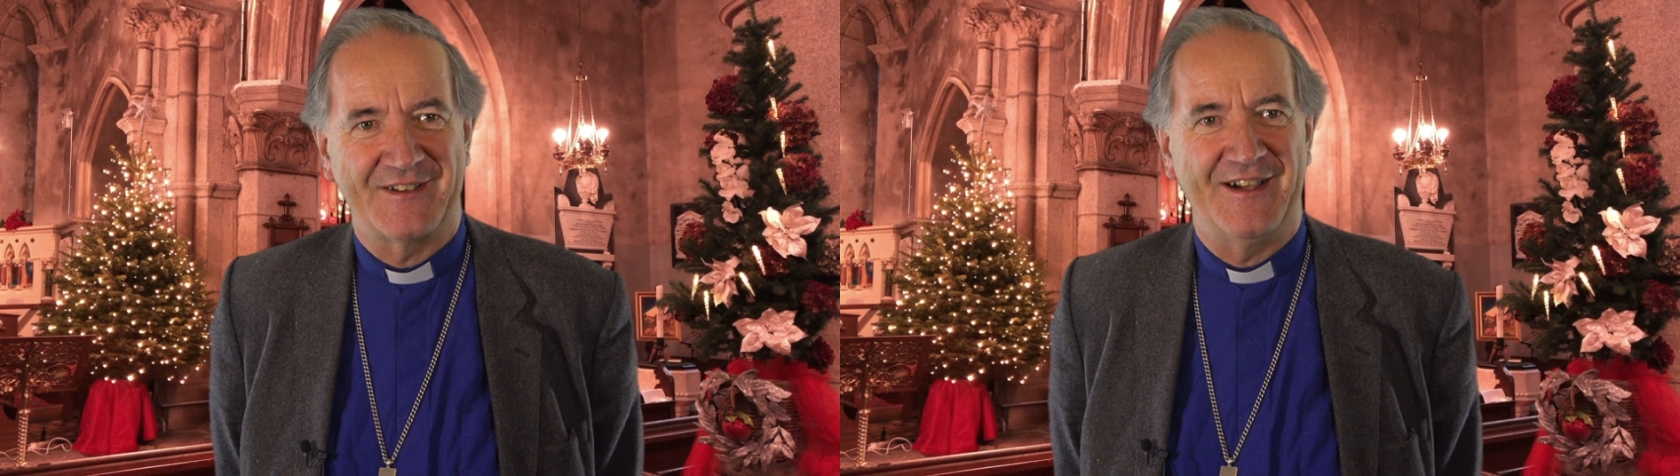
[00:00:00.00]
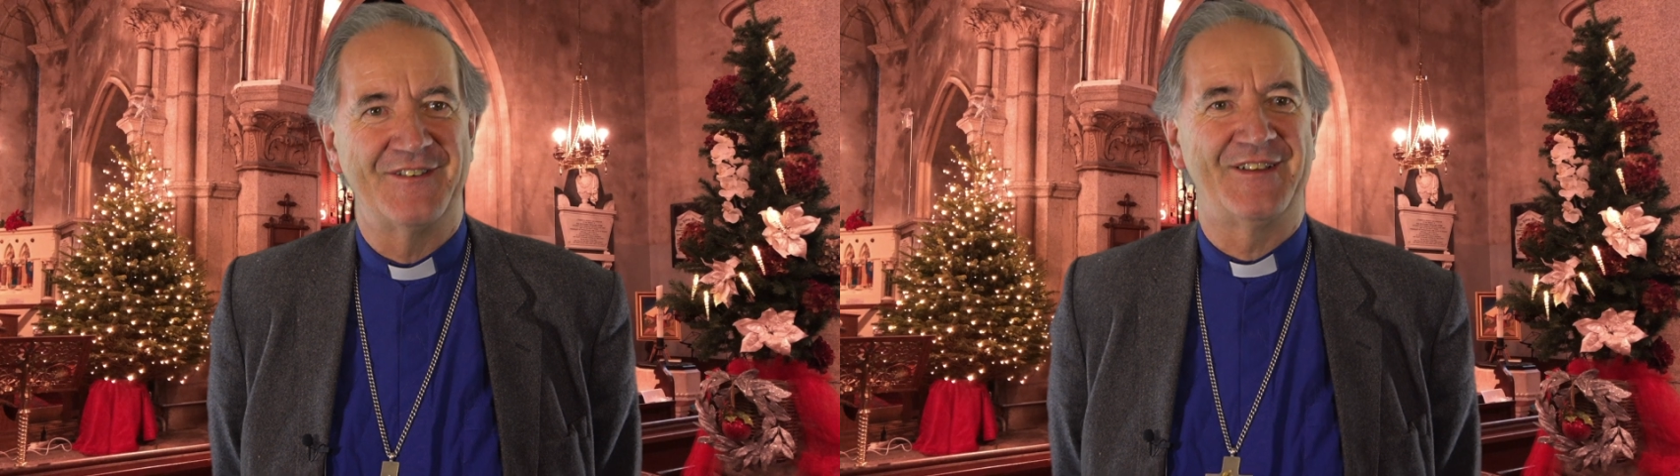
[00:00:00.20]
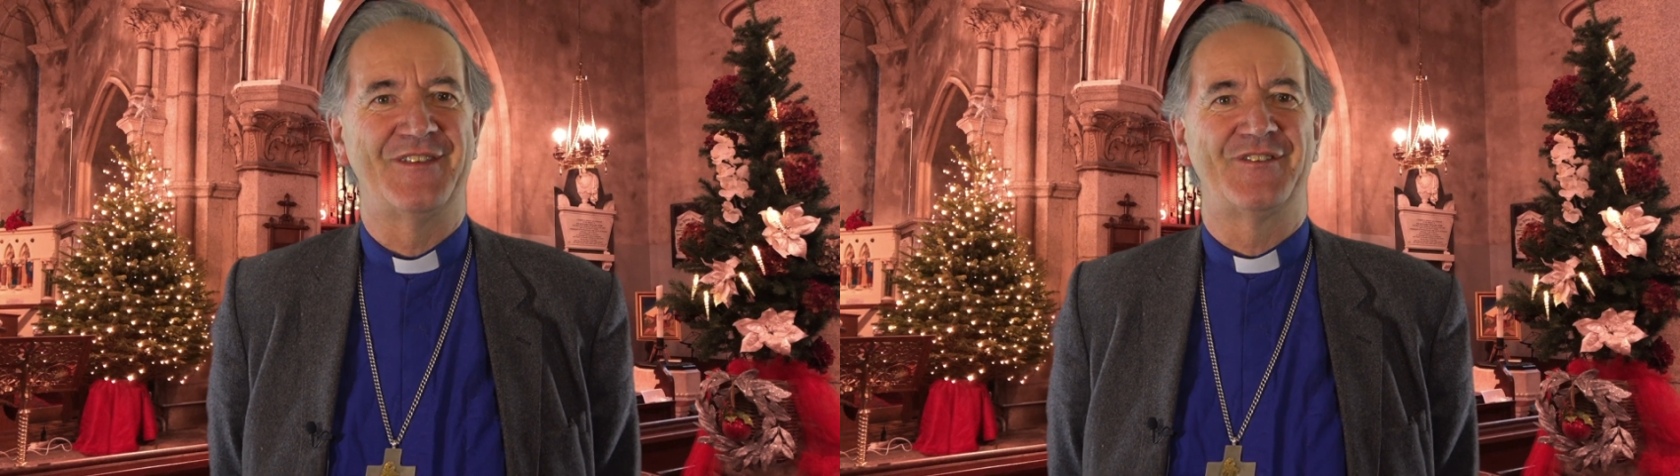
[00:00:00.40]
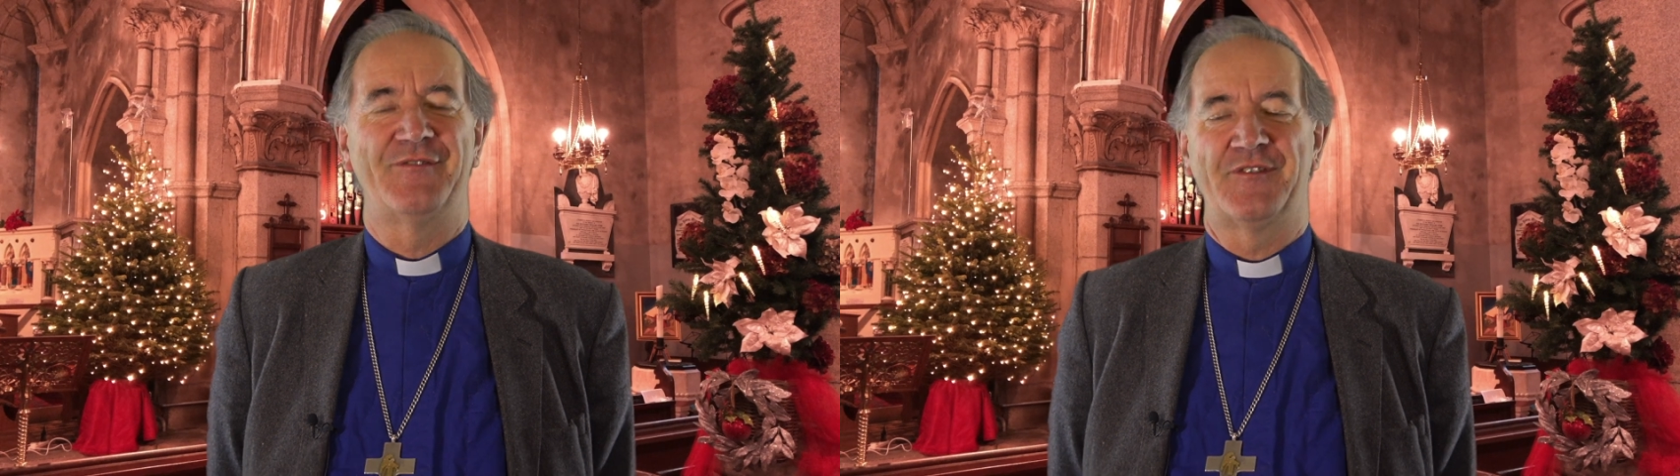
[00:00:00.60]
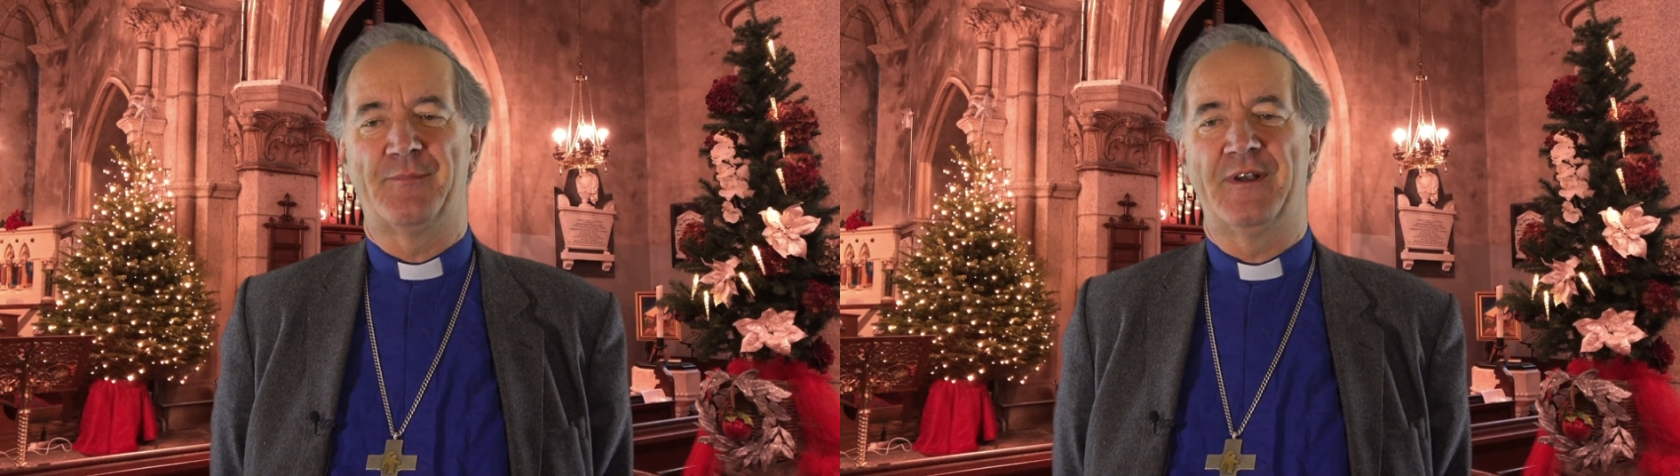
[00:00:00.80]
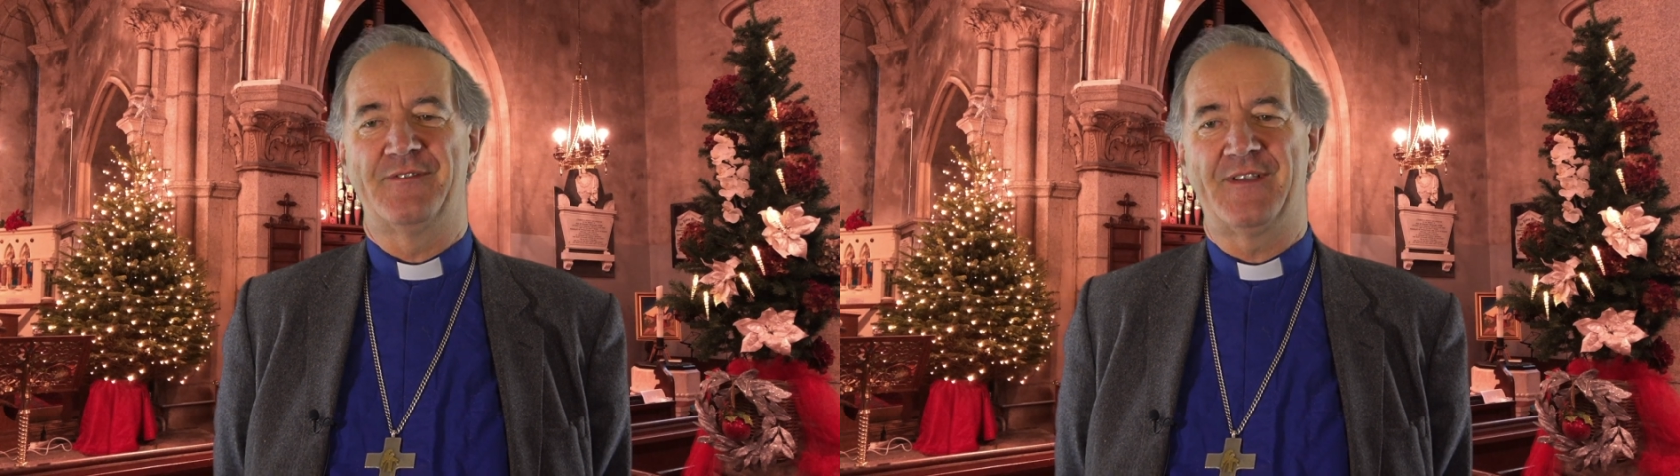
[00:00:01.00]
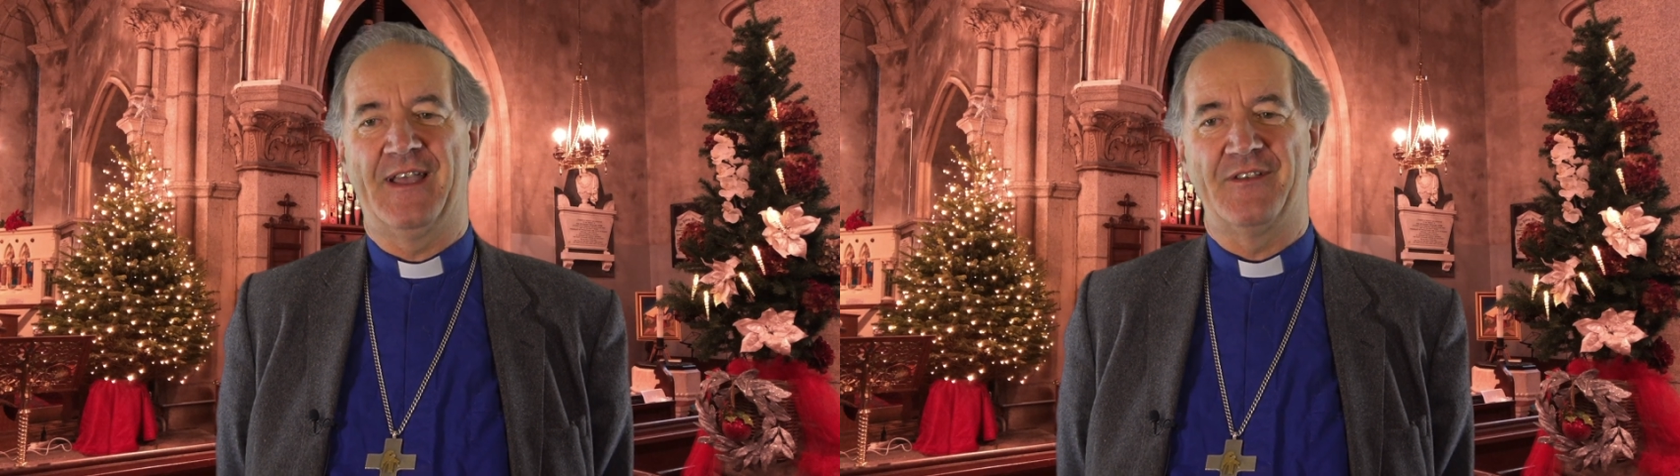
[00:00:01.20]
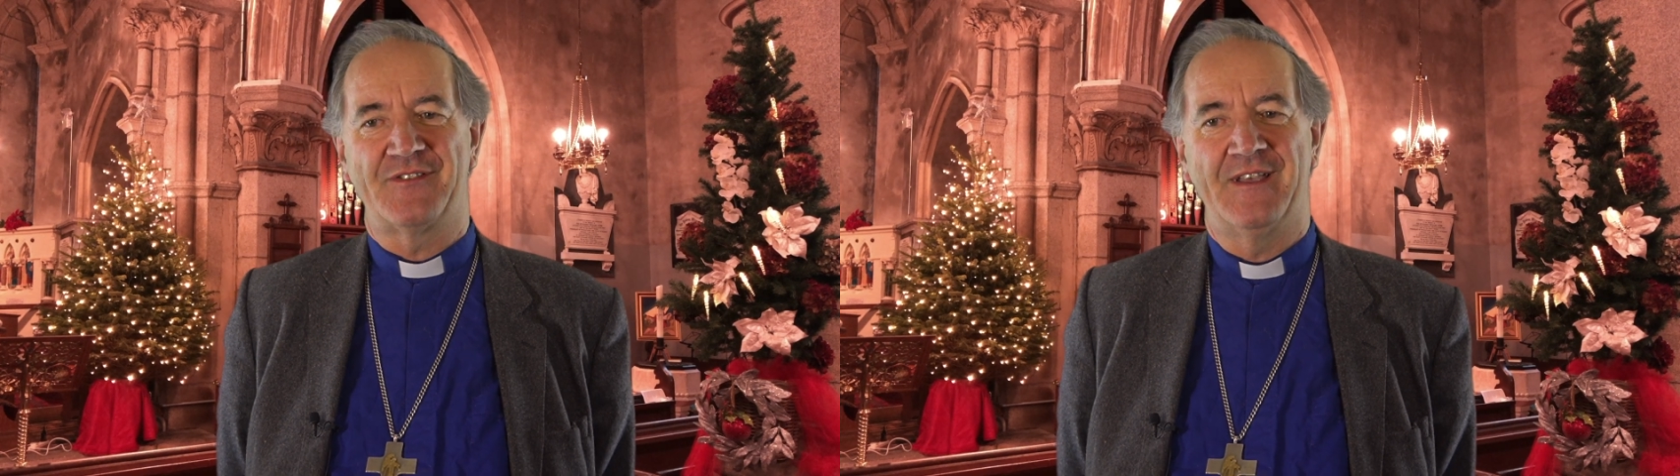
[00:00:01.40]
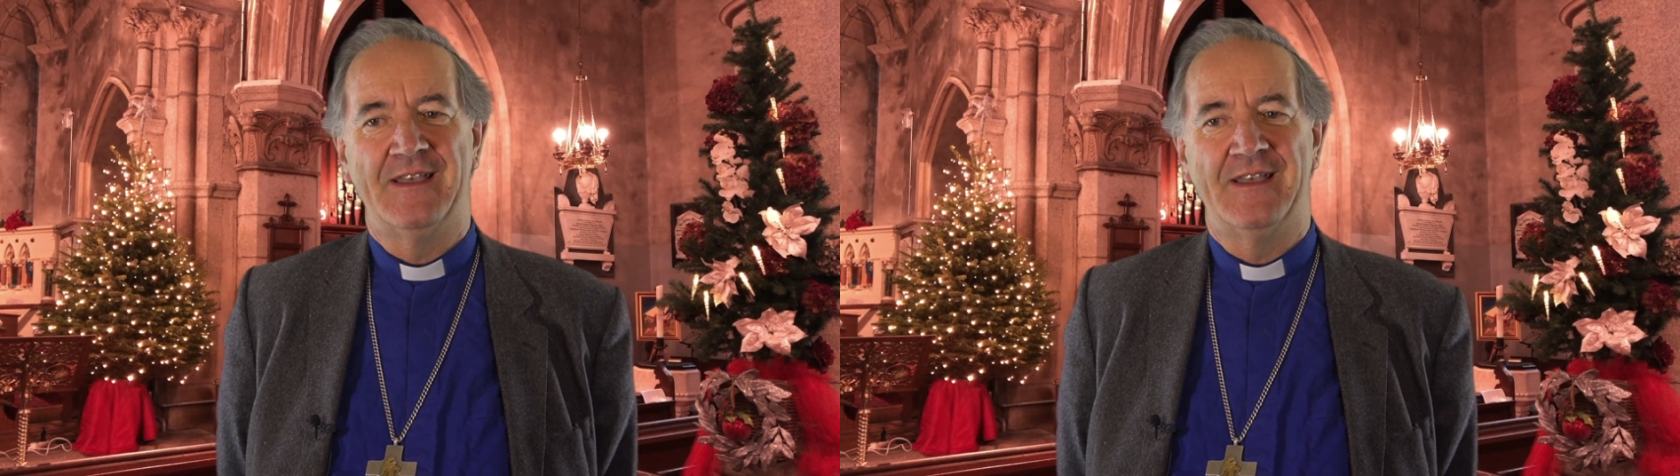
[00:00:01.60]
contents of his briefcase.